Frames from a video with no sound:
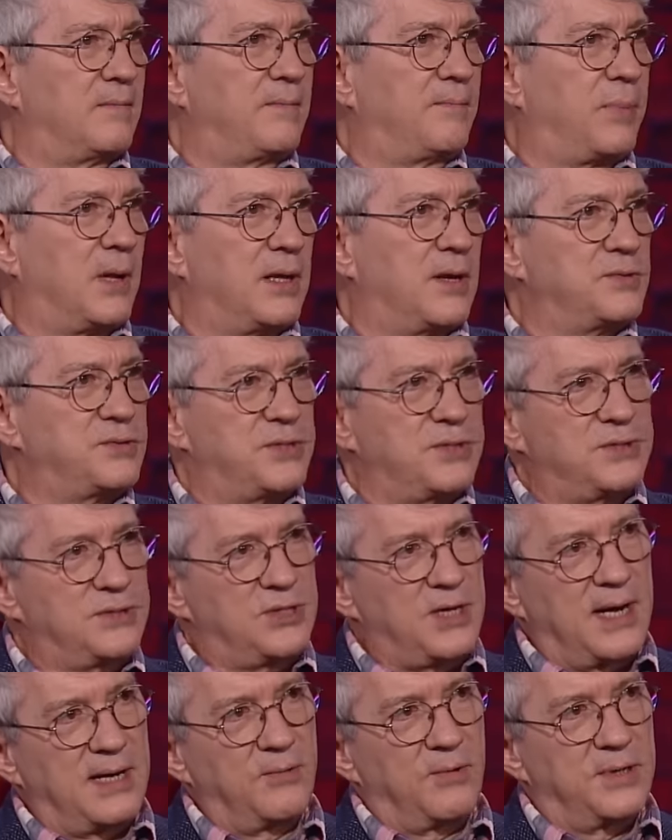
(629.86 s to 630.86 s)
Pelosi's
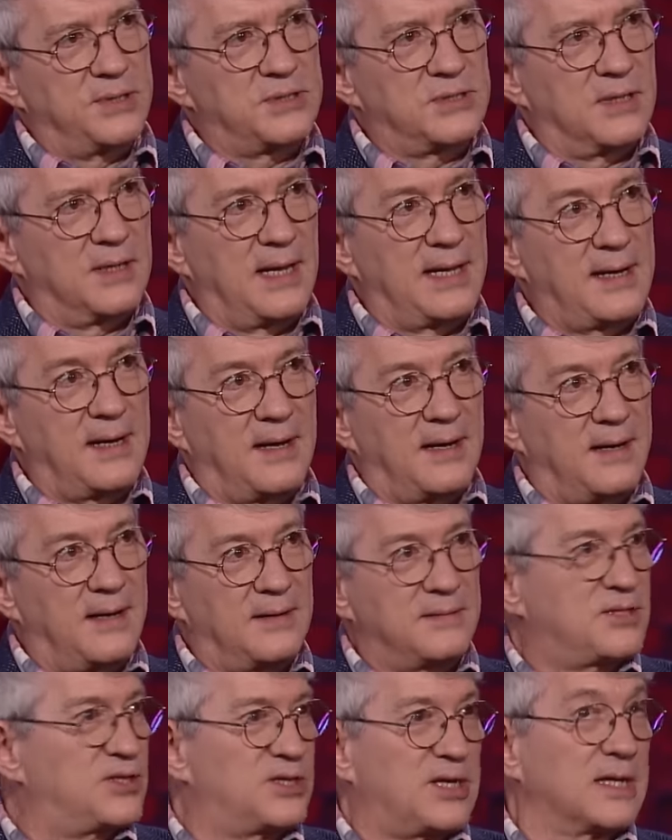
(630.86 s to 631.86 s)
January
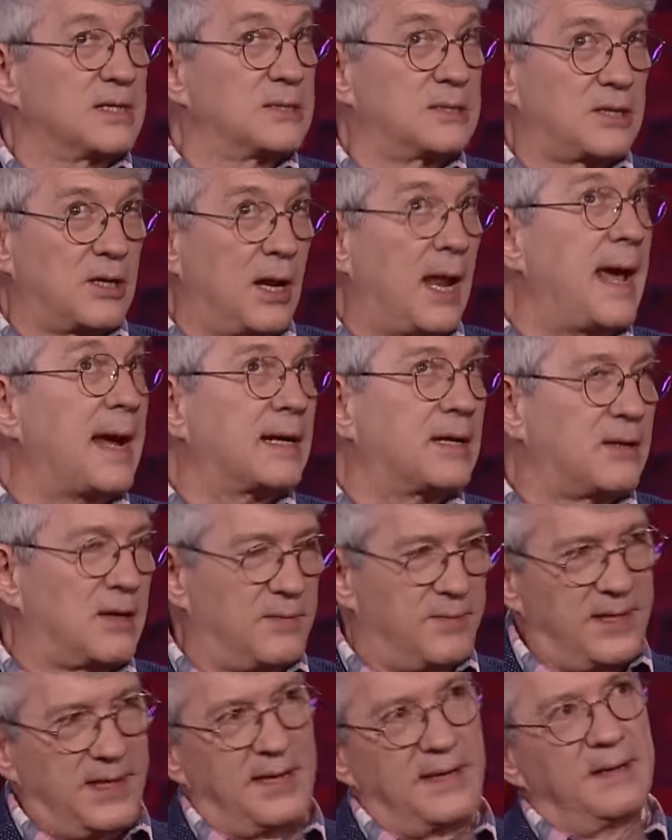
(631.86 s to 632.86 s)
6th Select
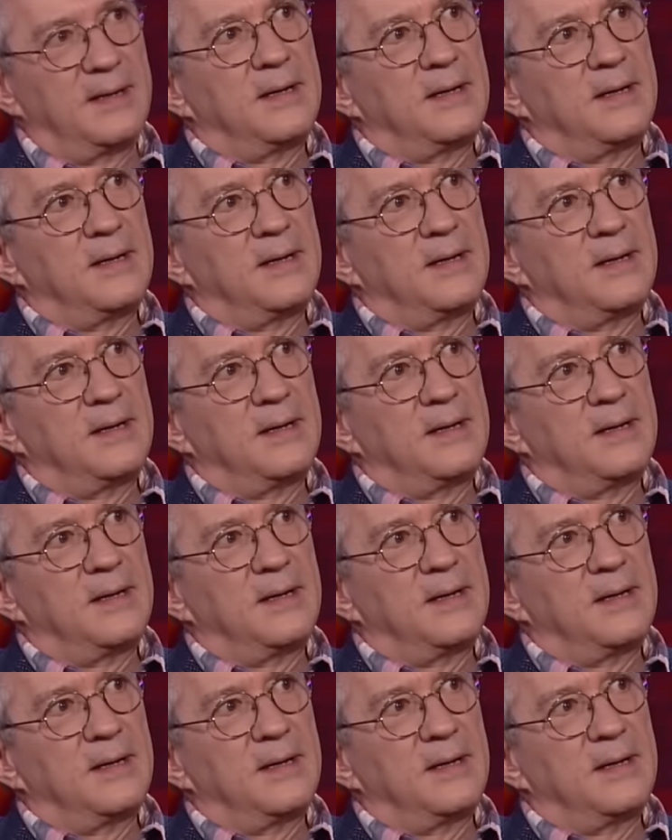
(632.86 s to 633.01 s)
Committee.